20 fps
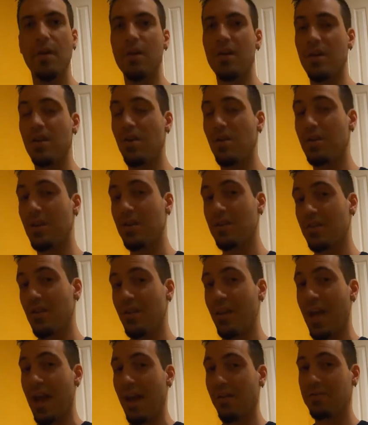You don't
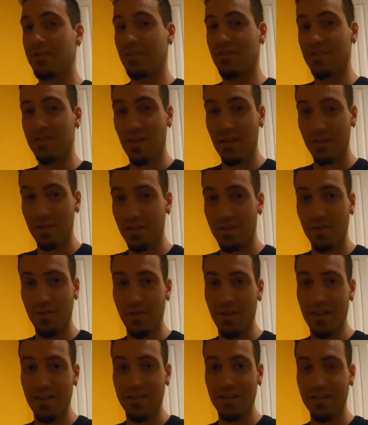necessarily have to sell it or
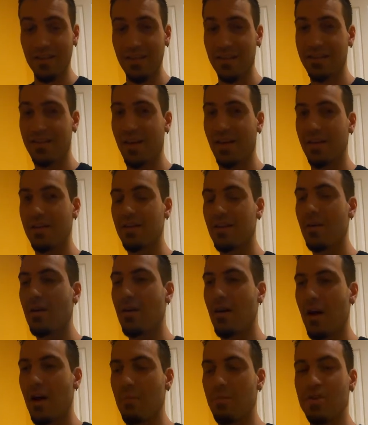anything like that,
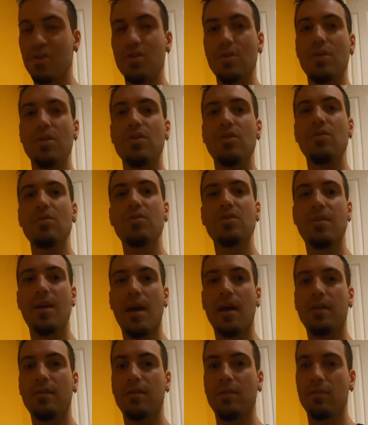but you can use
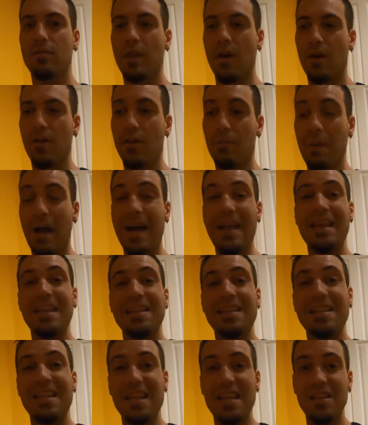that to tell them I
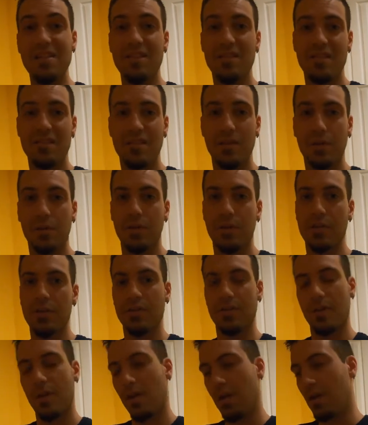intend to sell
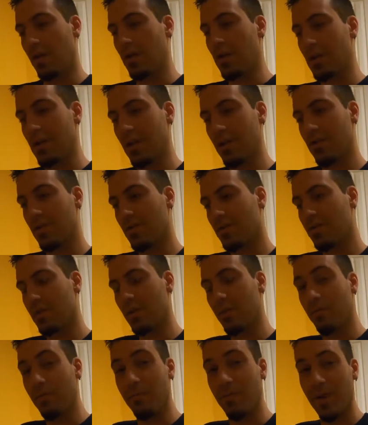this, get
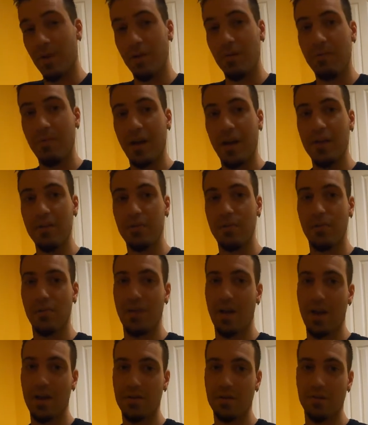yourself verified through
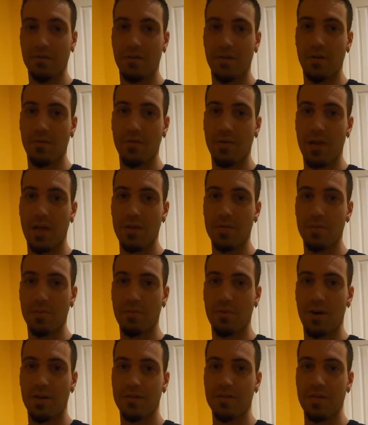their extra verification
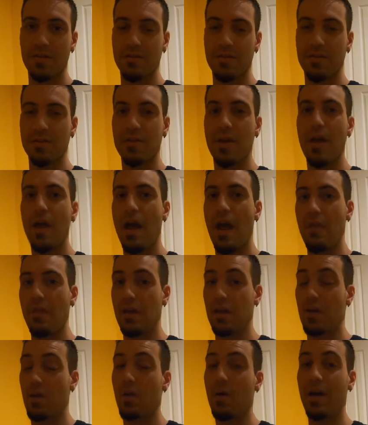processes, and
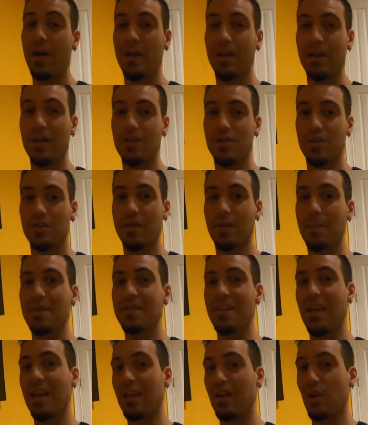then go ahead and get your
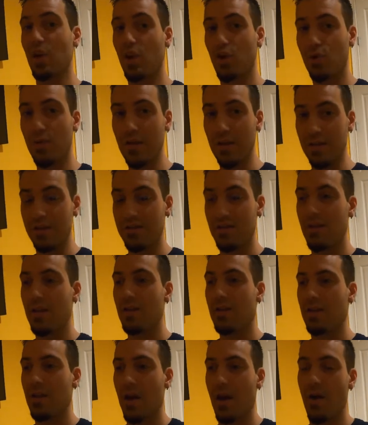limits increased.
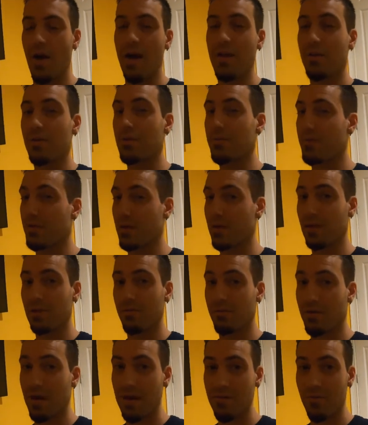Now, I don't know if you're gonna get to
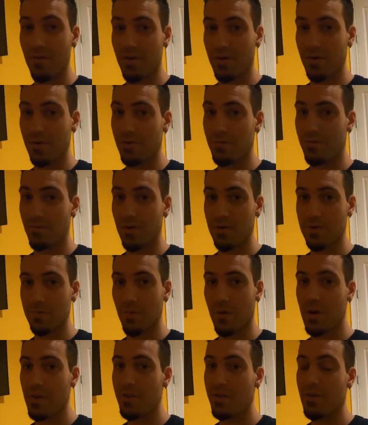500 in the first
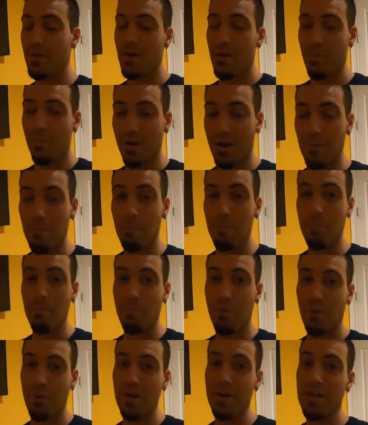month, but I'm
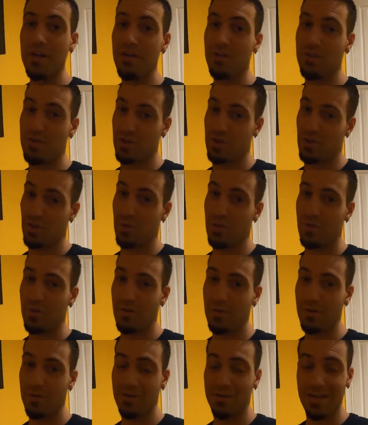pretty
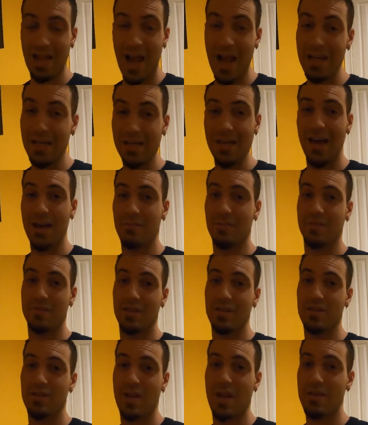sure,
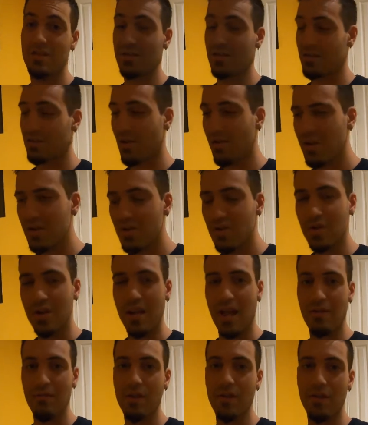99% chance that as long as you did
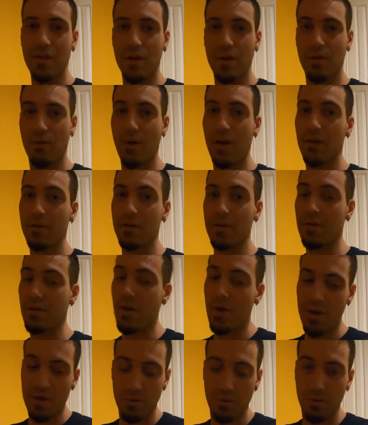everything correctly,
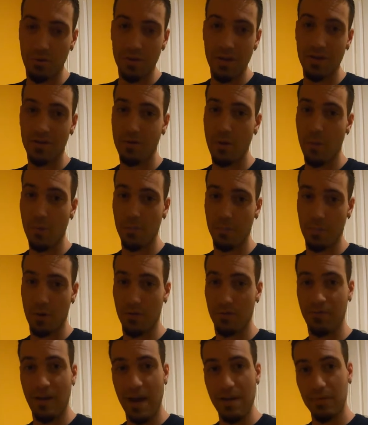you'll at least go from your
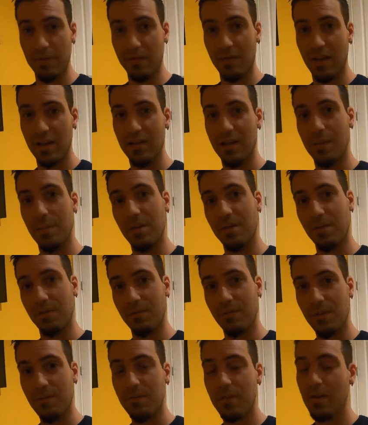5 or 10 limit to
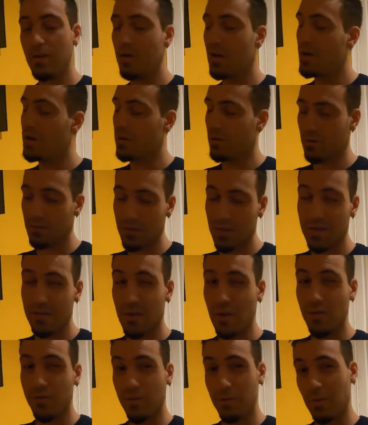50, you'll at least
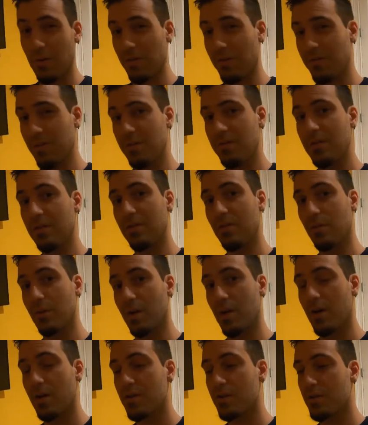go from your 50 to
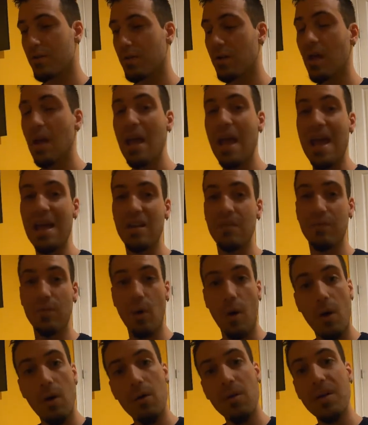100, and if
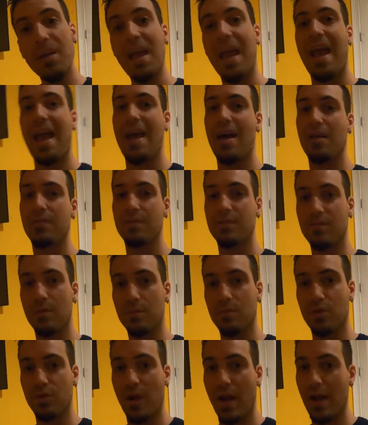you already have
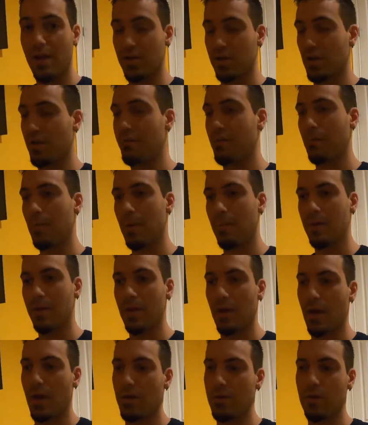some traction, if you're
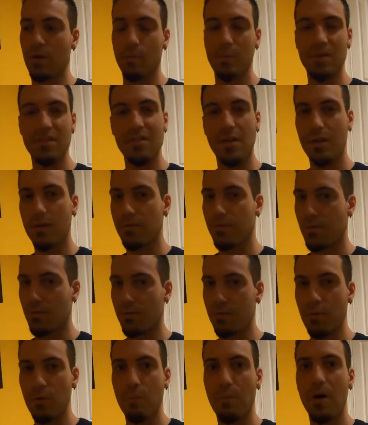maybe, been selling for a
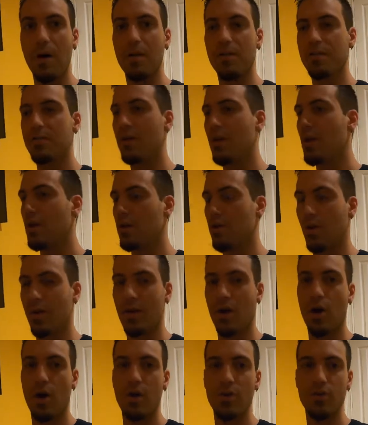few months, you're at
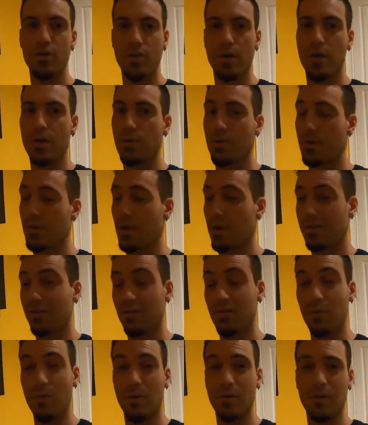100 or you're at
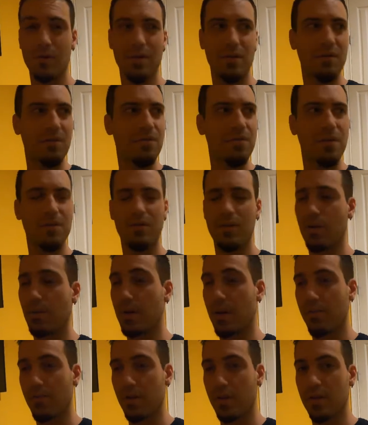250 or
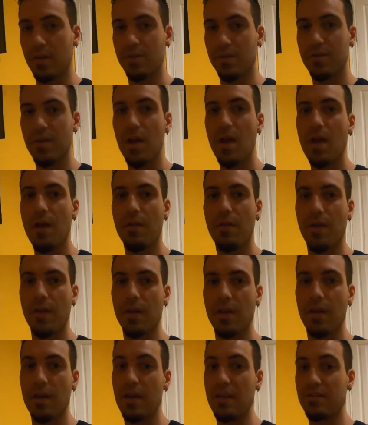whatever it is,
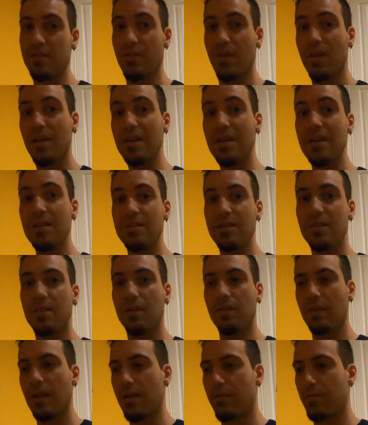then it's very easy to
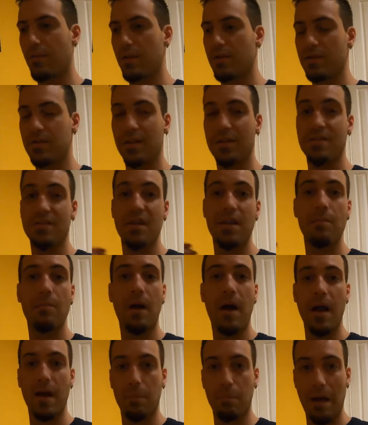leverage, let's say
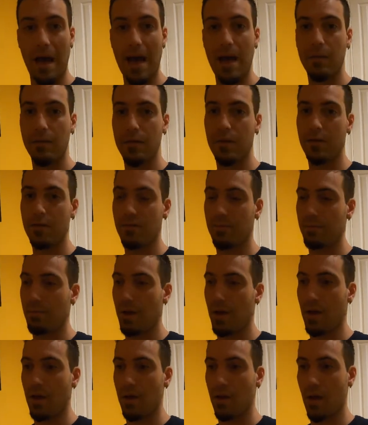buying pallets,
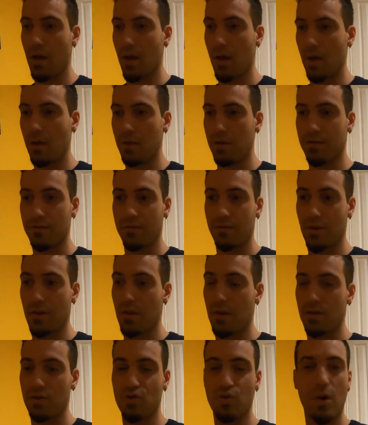buying, let's
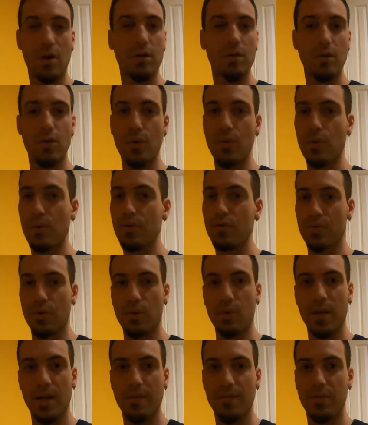say truckloads or
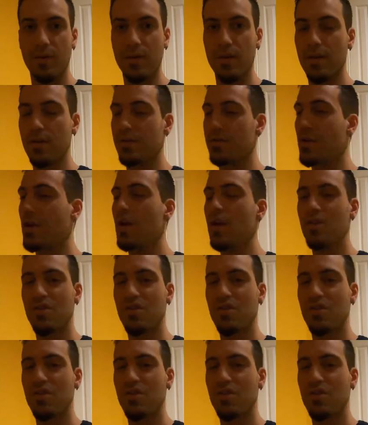whatever it is.